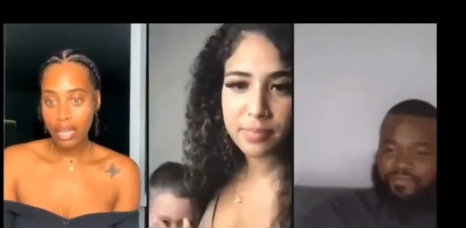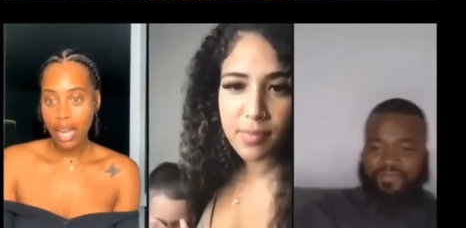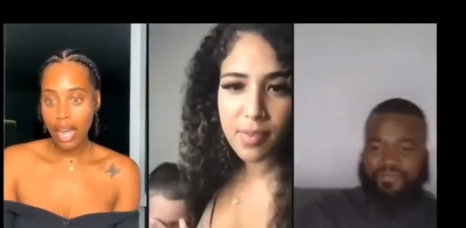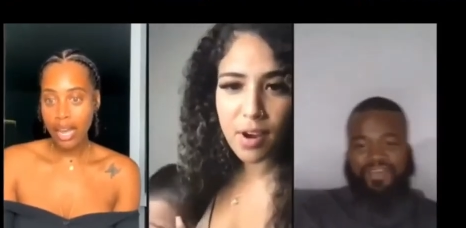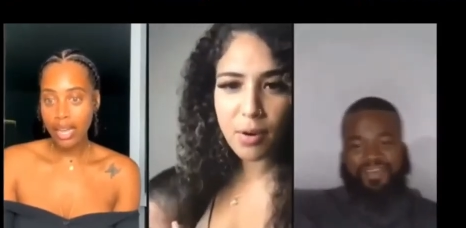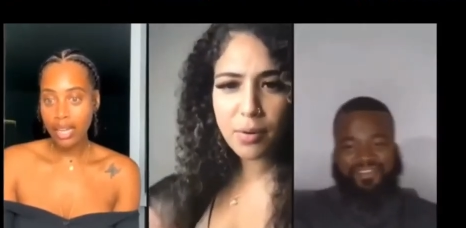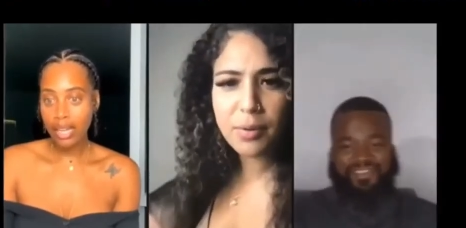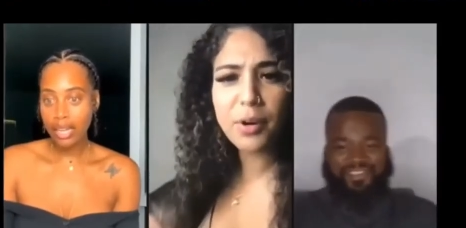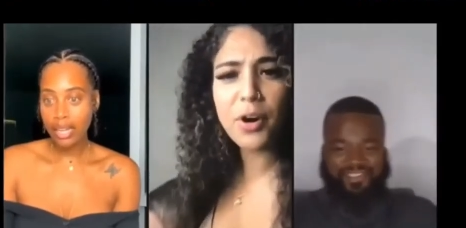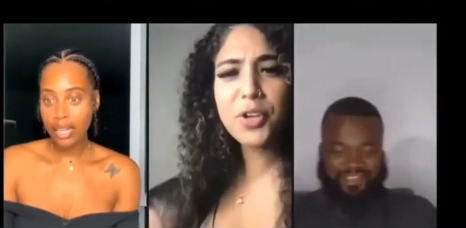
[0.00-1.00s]
Speaker 1: up there.
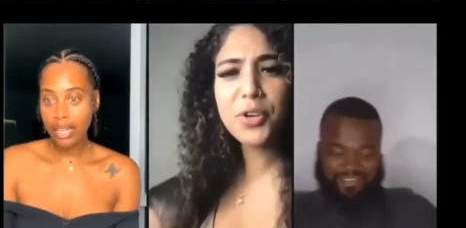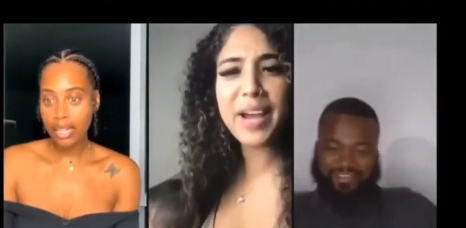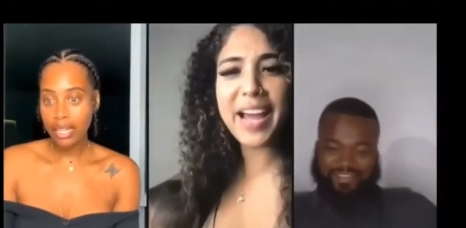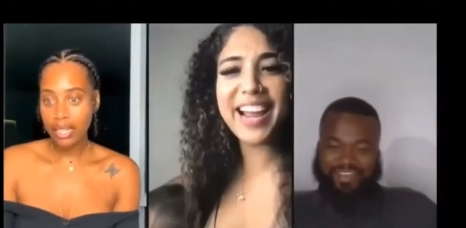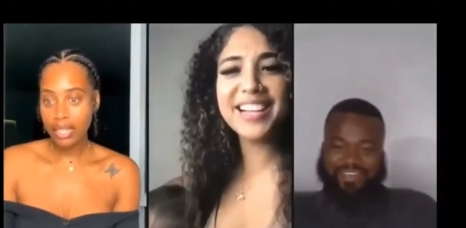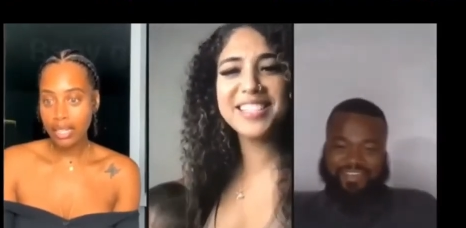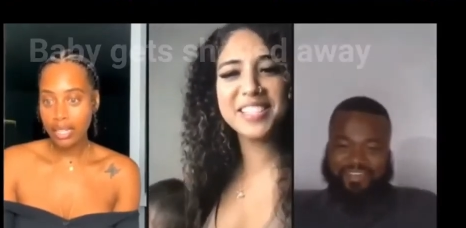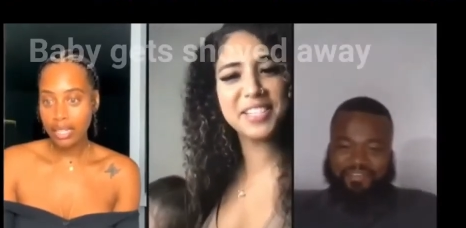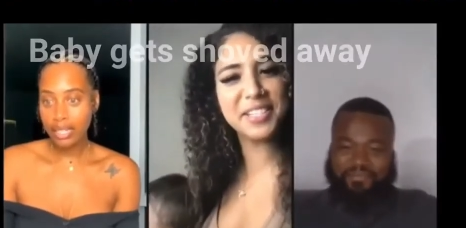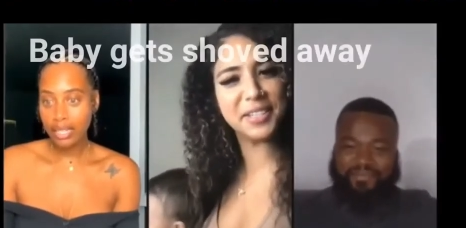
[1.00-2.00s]
Even though he
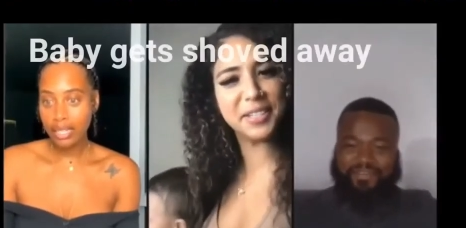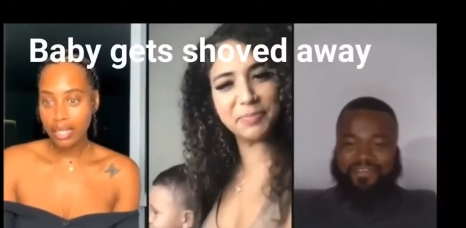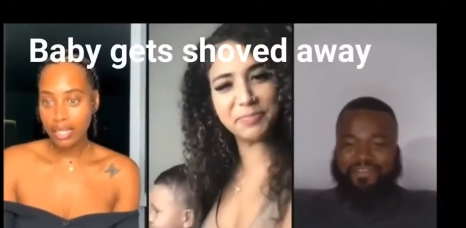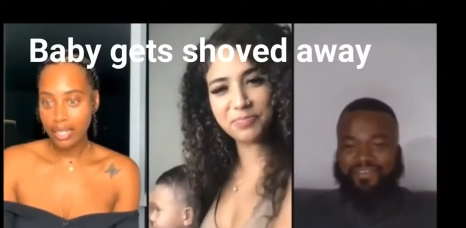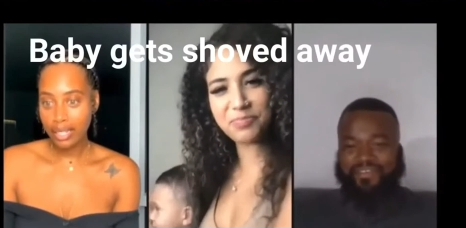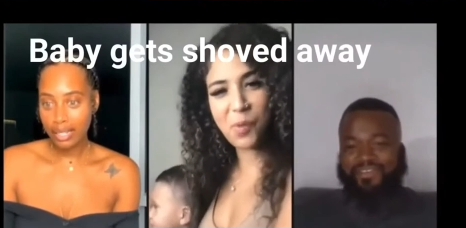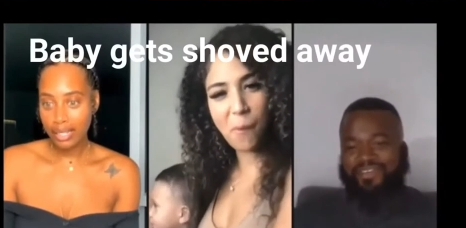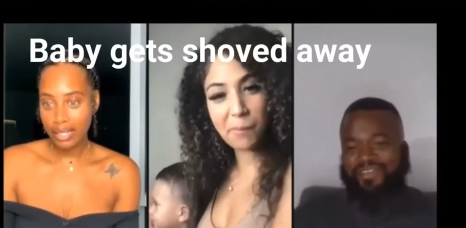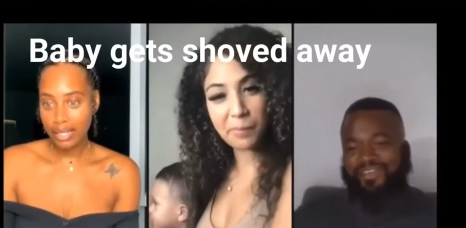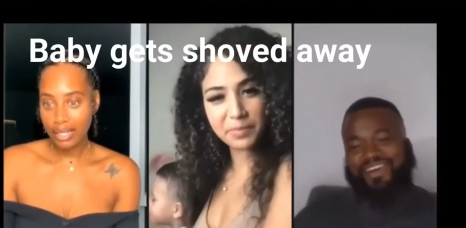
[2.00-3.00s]
said she he
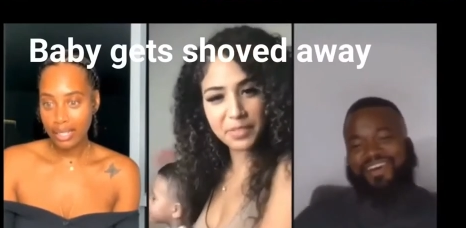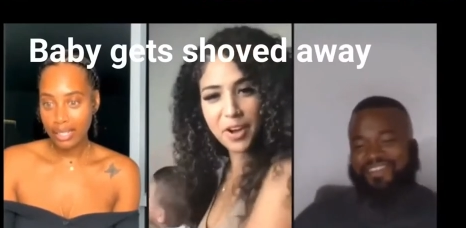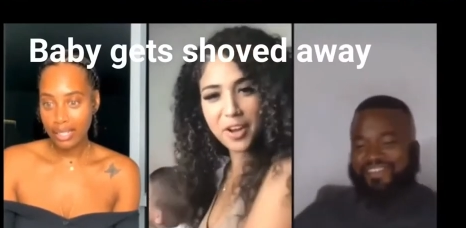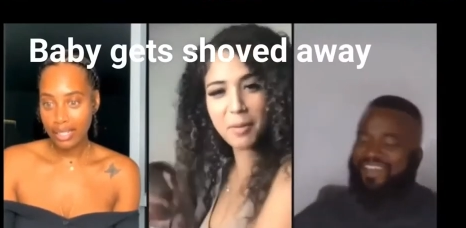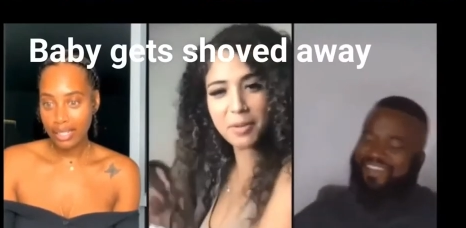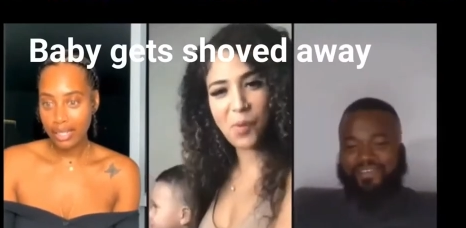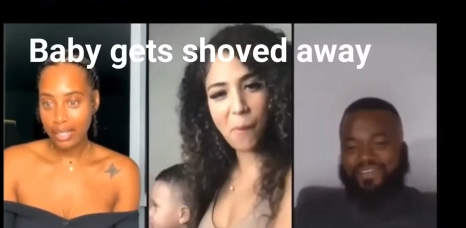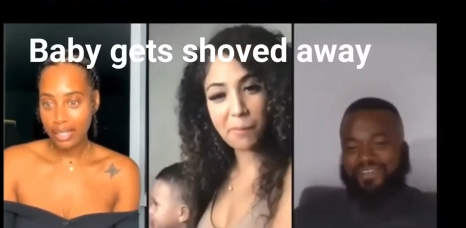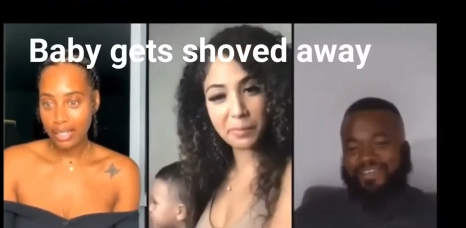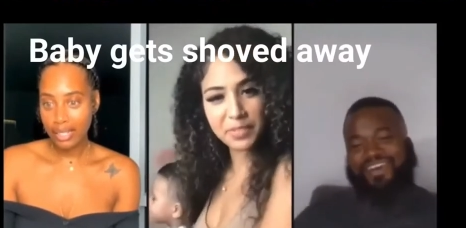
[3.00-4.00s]
wanted her to be the
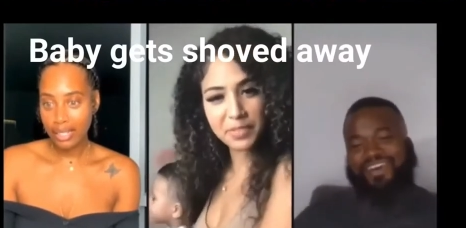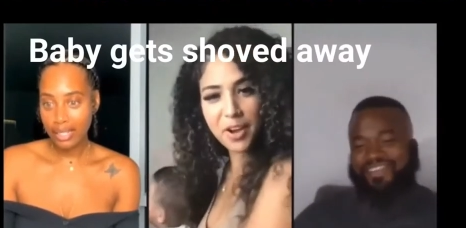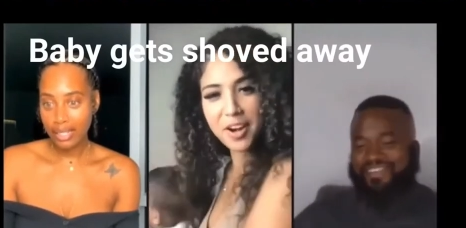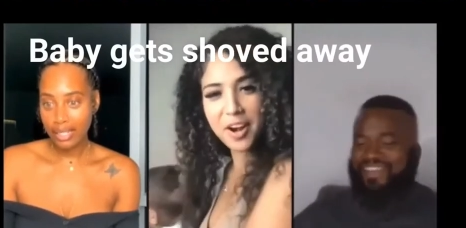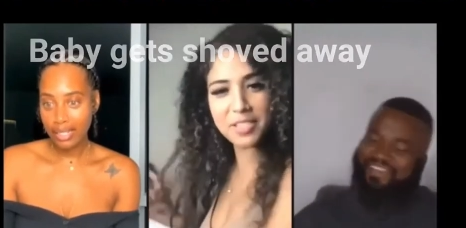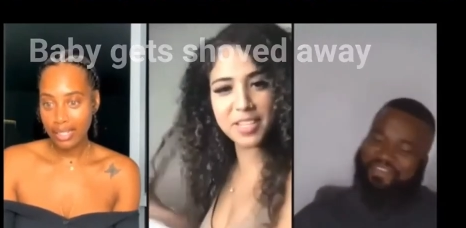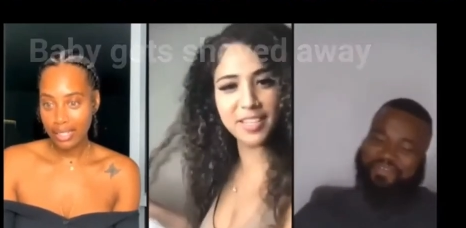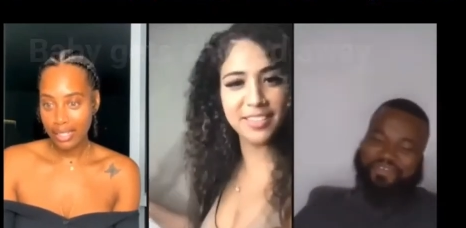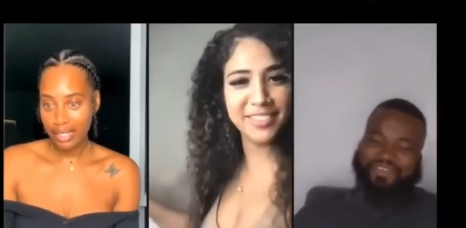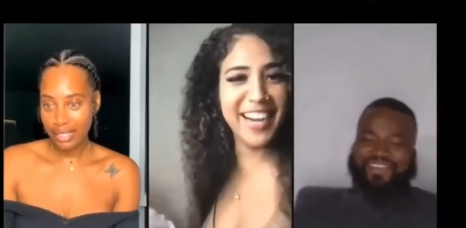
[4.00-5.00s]
weekend thing, I
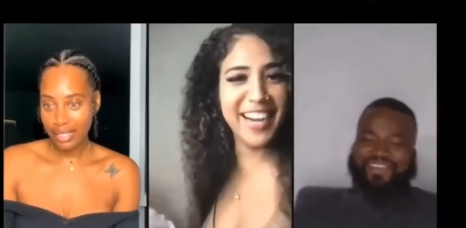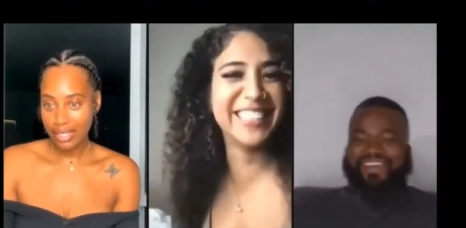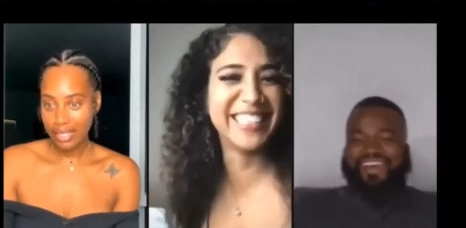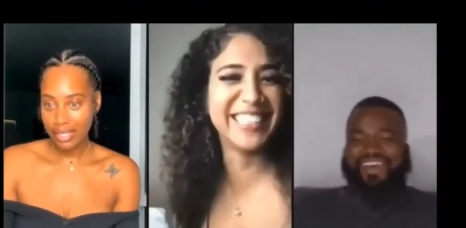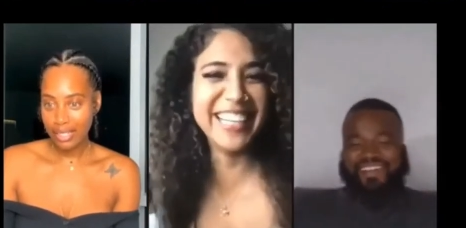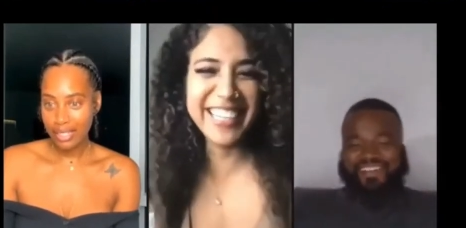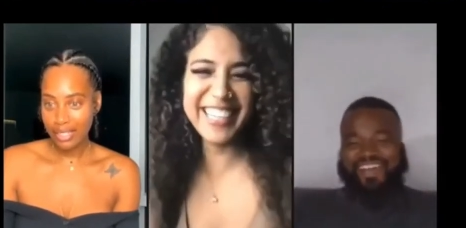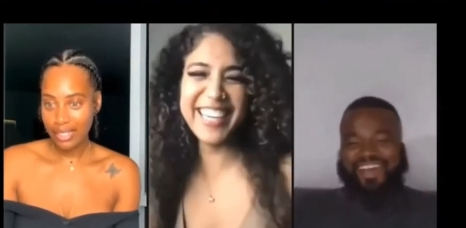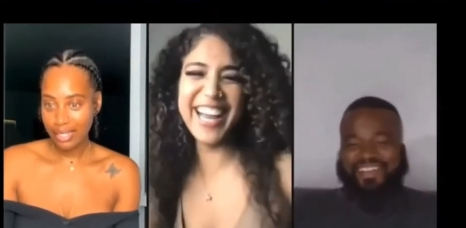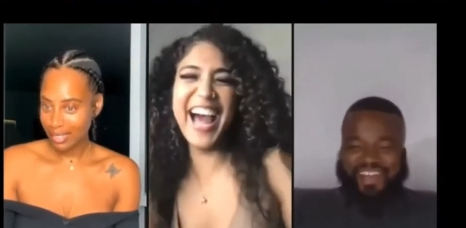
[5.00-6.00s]
think she wanted more
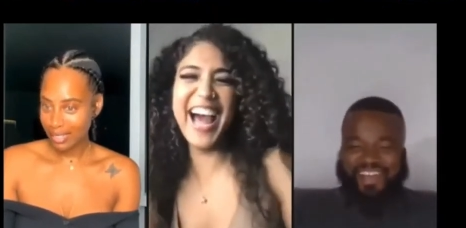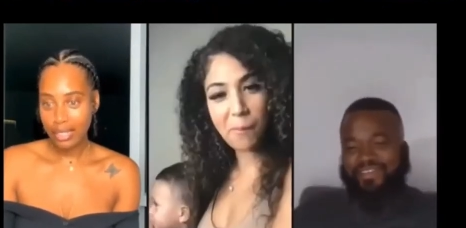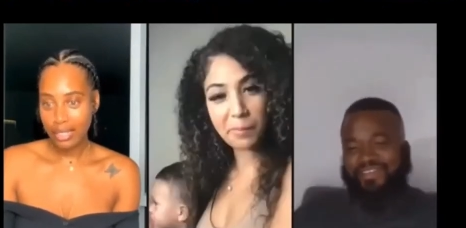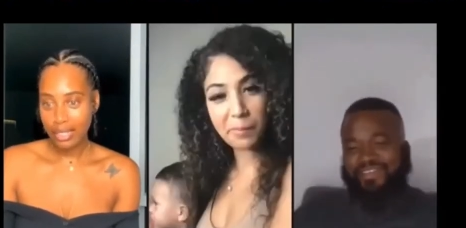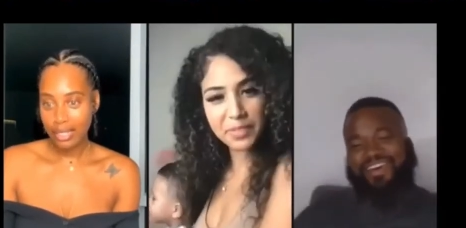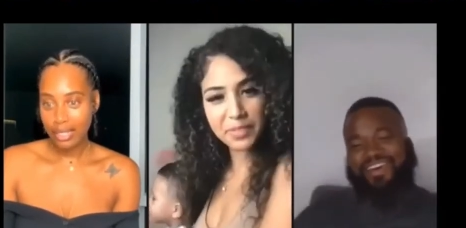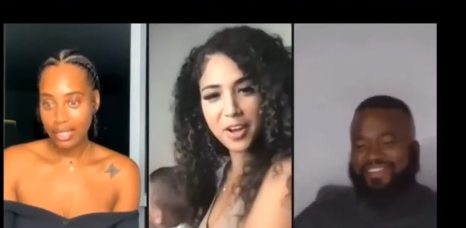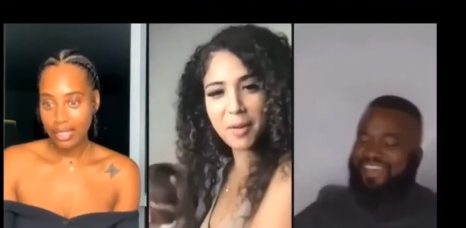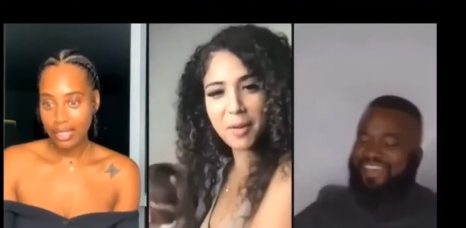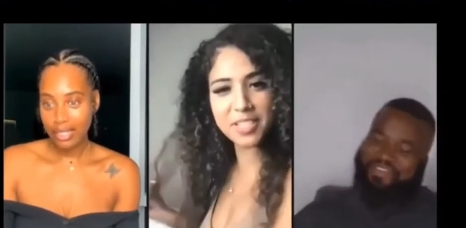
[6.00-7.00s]
than that. It seemed
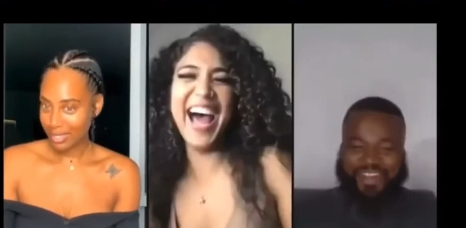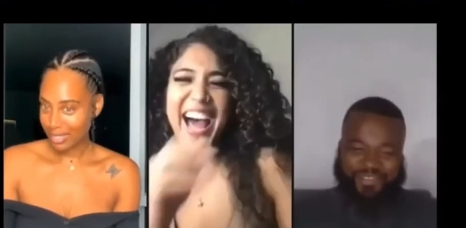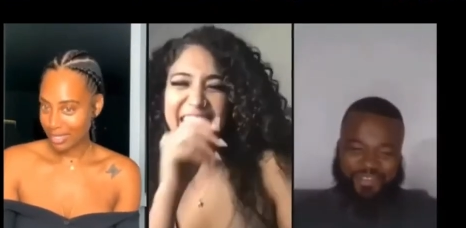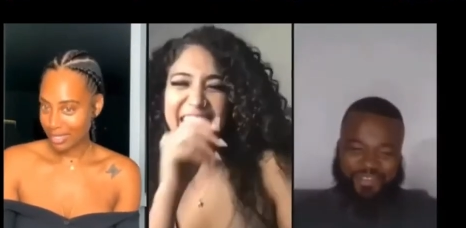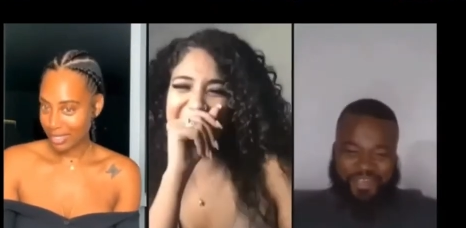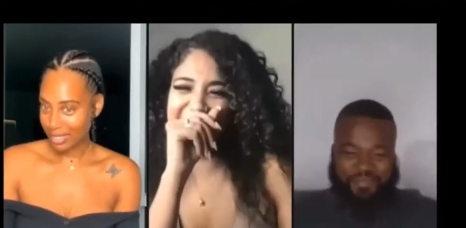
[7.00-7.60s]
like she was she